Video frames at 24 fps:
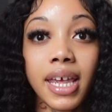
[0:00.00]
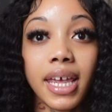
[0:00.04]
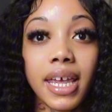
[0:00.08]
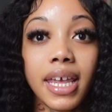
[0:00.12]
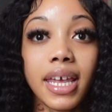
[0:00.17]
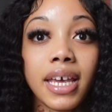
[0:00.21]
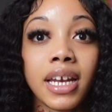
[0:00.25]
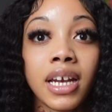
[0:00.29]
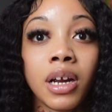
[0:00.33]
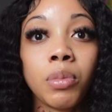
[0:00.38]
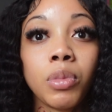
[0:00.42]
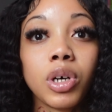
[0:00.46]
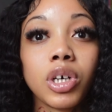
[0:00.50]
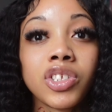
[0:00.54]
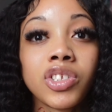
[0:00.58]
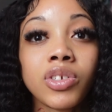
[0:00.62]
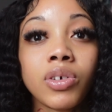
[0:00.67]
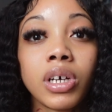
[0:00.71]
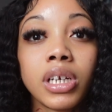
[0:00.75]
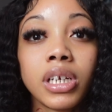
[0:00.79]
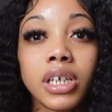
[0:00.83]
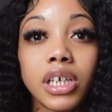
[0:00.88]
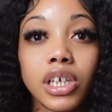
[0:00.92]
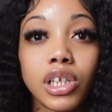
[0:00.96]
And I'm also
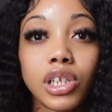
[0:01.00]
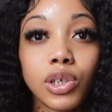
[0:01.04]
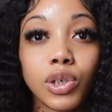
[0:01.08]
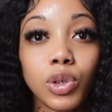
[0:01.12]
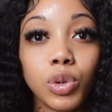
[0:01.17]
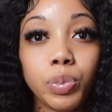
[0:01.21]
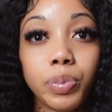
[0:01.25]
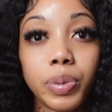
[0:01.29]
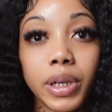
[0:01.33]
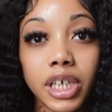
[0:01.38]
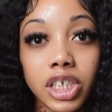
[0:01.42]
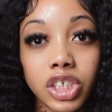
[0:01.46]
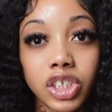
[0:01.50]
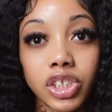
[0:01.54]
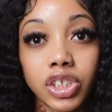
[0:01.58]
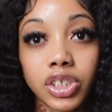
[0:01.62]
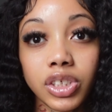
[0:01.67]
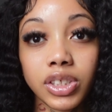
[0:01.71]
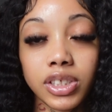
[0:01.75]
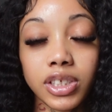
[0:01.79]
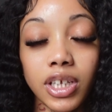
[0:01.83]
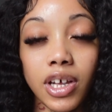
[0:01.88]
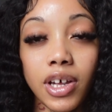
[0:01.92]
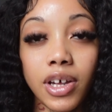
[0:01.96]
going to include
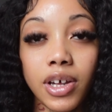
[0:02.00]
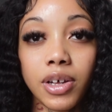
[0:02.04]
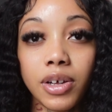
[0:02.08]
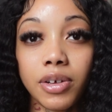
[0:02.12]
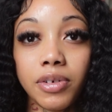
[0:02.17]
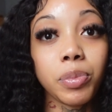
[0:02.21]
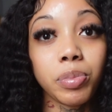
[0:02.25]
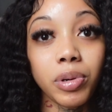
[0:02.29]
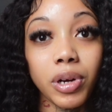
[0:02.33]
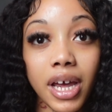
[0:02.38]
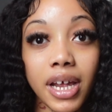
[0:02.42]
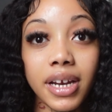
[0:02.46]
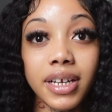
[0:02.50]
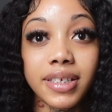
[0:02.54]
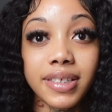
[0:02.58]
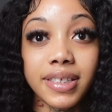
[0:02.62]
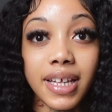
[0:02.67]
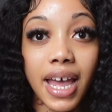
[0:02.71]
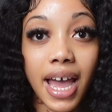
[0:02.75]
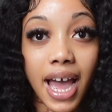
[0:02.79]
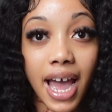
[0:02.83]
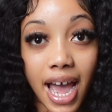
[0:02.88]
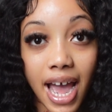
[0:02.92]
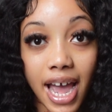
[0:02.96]
pictures of products
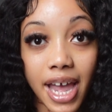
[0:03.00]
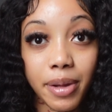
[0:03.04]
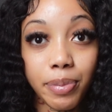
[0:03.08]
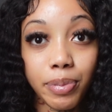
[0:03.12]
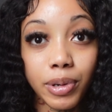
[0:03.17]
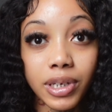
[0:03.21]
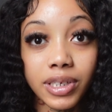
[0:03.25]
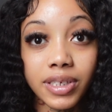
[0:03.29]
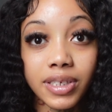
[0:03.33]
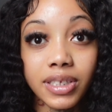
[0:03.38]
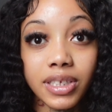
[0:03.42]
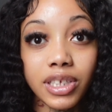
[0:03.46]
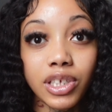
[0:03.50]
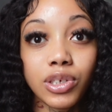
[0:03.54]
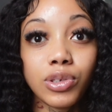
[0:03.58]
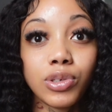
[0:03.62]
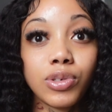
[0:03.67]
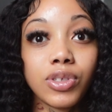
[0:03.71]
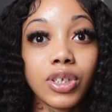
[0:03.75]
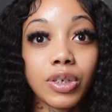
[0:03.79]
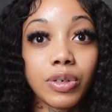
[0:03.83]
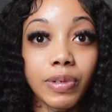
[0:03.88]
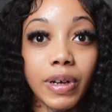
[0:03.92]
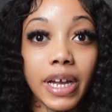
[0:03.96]
that I personally
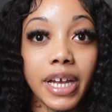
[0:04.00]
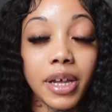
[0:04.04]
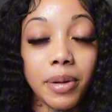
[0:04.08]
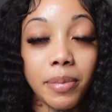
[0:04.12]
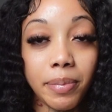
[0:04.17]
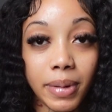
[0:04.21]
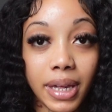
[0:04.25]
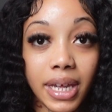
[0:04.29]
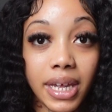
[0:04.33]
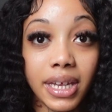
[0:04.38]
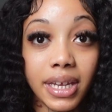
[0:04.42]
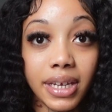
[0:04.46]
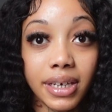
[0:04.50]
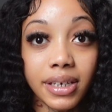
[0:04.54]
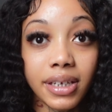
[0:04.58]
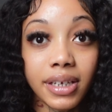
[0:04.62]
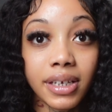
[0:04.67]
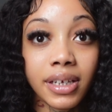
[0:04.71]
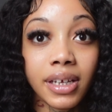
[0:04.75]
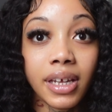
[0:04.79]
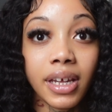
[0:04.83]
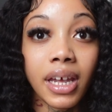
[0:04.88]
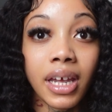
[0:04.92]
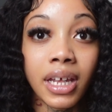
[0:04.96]
use and recommend
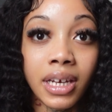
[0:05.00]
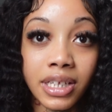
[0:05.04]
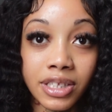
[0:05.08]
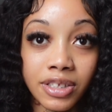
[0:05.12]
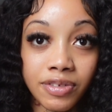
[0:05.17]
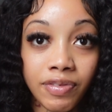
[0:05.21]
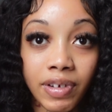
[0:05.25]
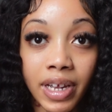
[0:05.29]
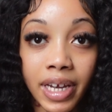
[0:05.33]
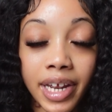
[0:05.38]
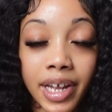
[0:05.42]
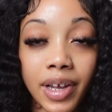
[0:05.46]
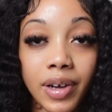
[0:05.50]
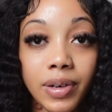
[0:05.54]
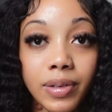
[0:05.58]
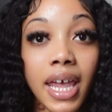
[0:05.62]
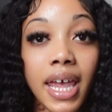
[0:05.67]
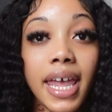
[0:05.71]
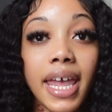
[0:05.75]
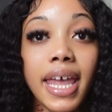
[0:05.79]
in this video.